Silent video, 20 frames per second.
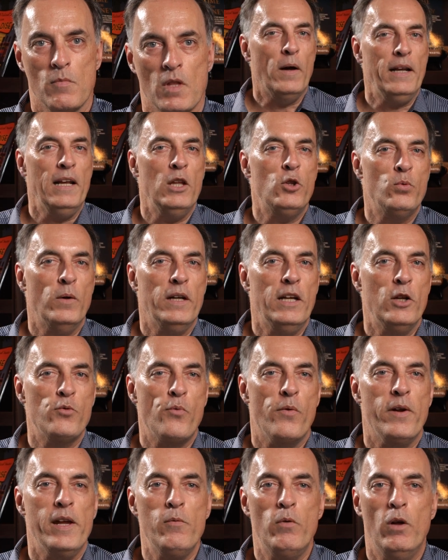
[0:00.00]

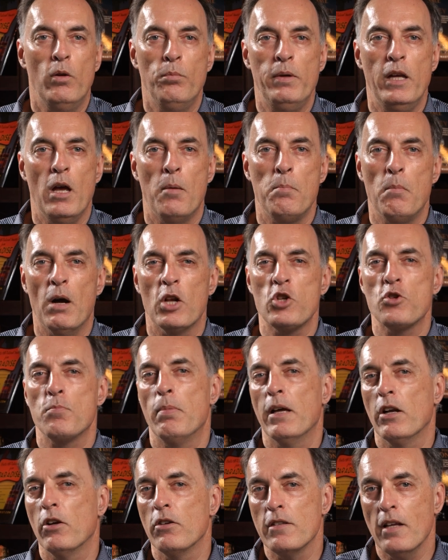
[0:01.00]
2023 will be a
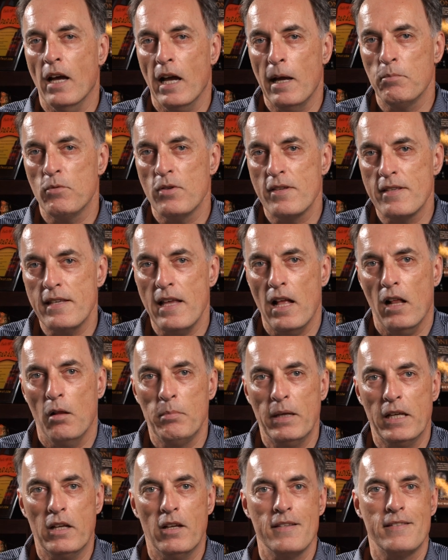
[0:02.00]
much better time to sell
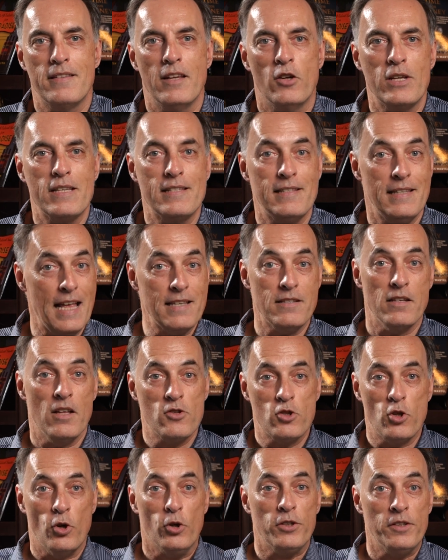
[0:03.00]
because there is less
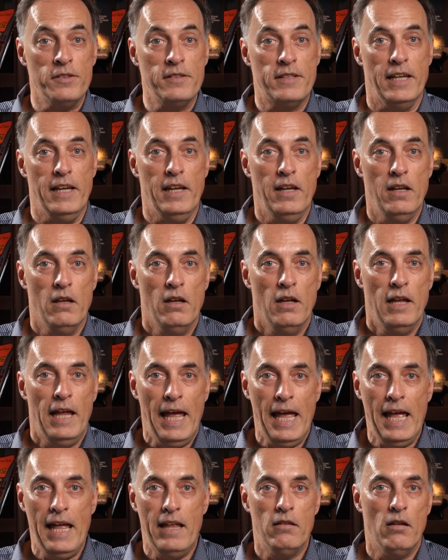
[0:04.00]
uncertainty
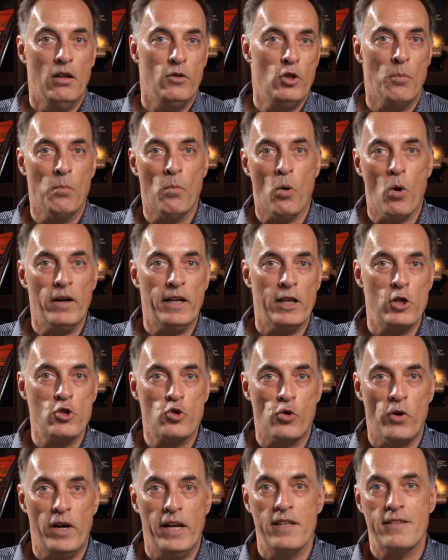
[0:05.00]
and the
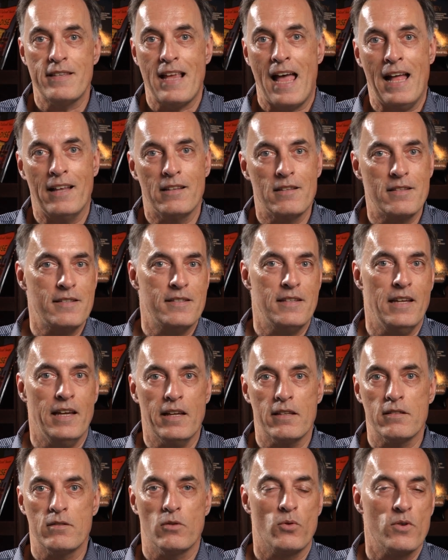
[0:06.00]
mortgage rates at
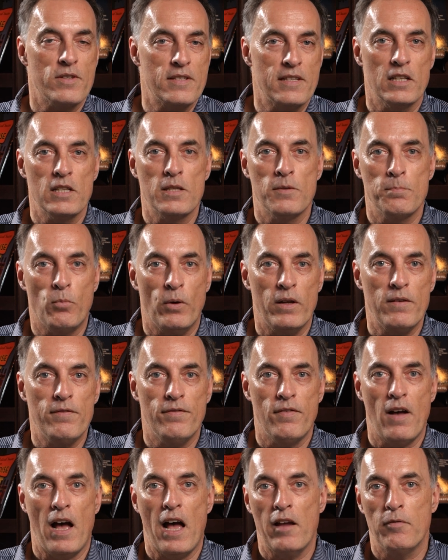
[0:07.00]
6 or
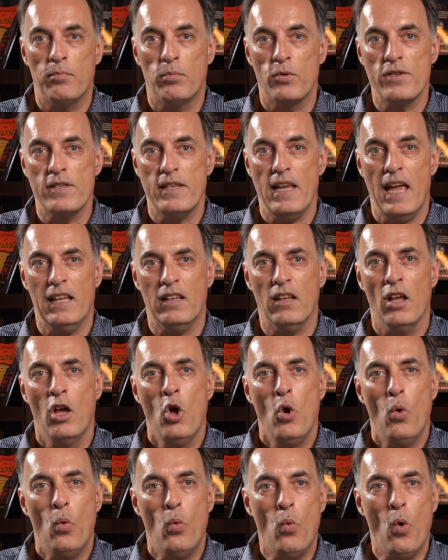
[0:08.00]
6.5%
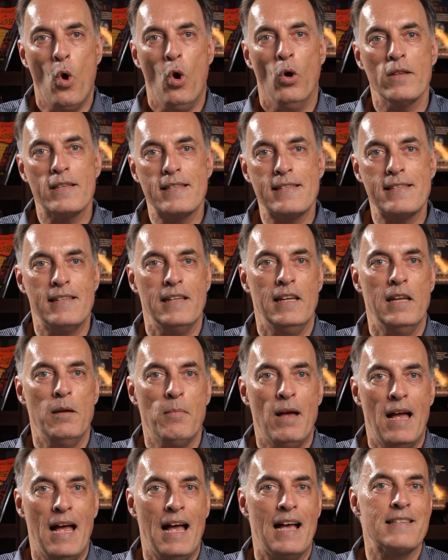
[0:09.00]
won't
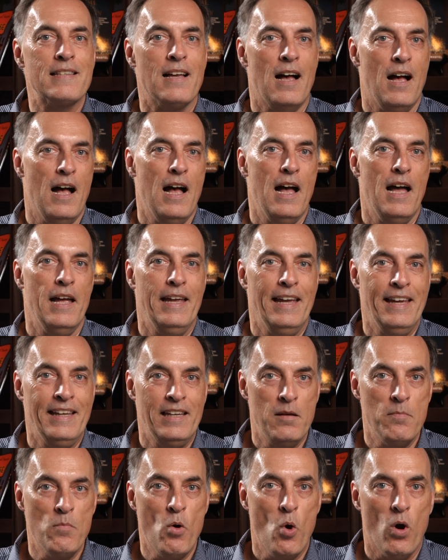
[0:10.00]
seem as high
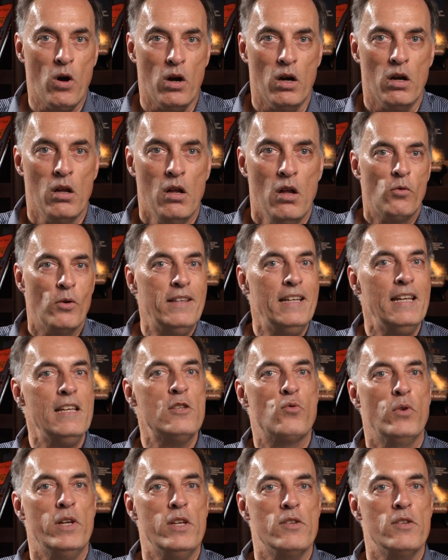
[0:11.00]
anymore. For these